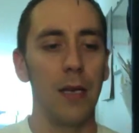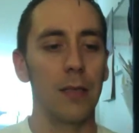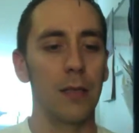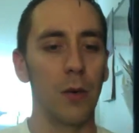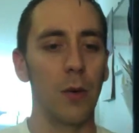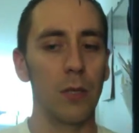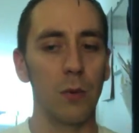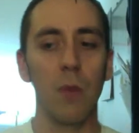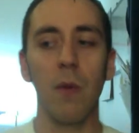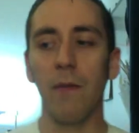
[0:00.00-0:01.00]
So it's
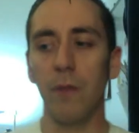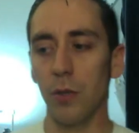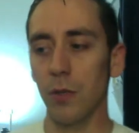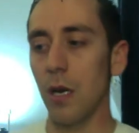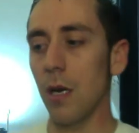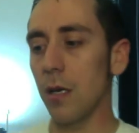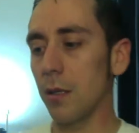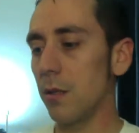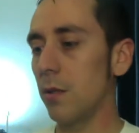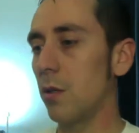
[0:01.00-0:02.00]
really beneficial to
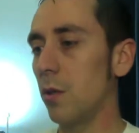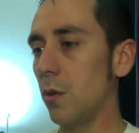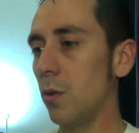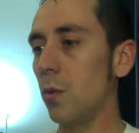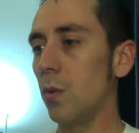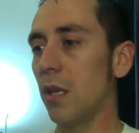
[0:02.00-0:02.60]
us to